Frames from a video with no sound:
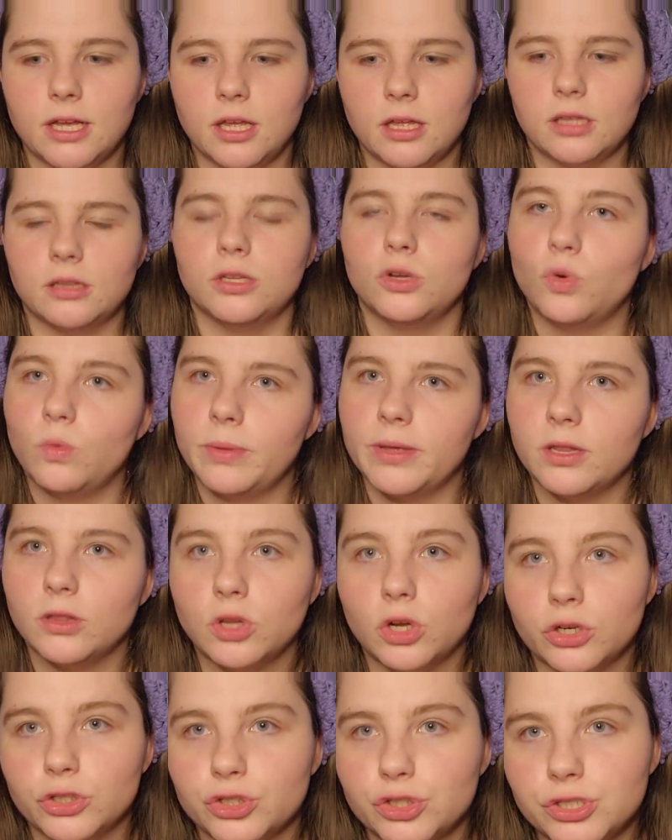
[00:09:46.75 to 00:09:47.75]
a little bit
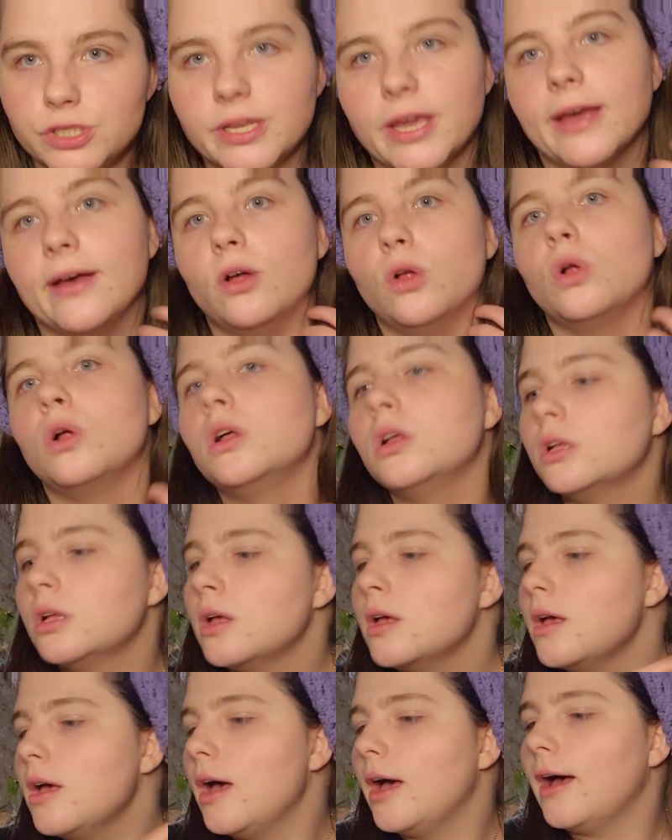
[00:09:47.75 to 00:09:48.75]
larger scale
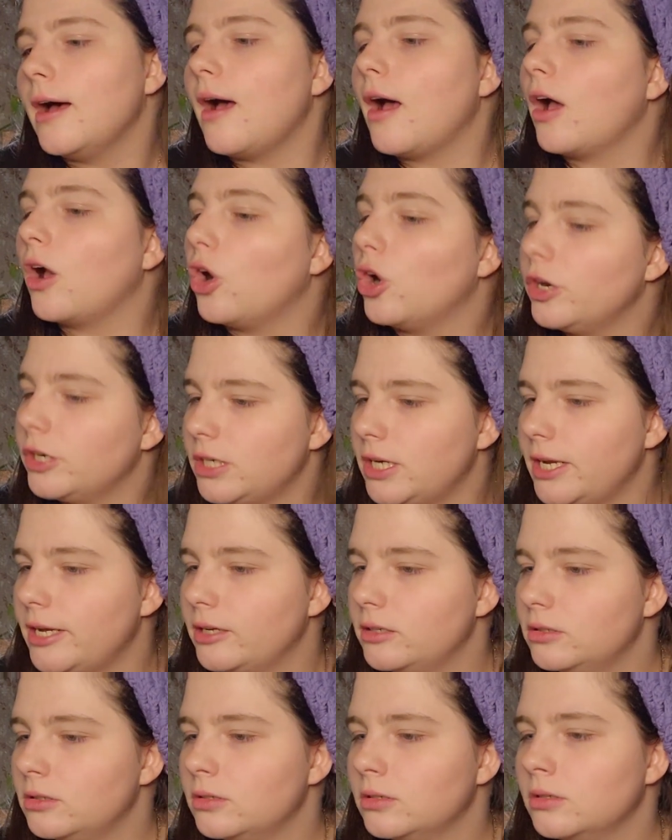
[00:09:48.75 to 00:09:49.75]
gardening.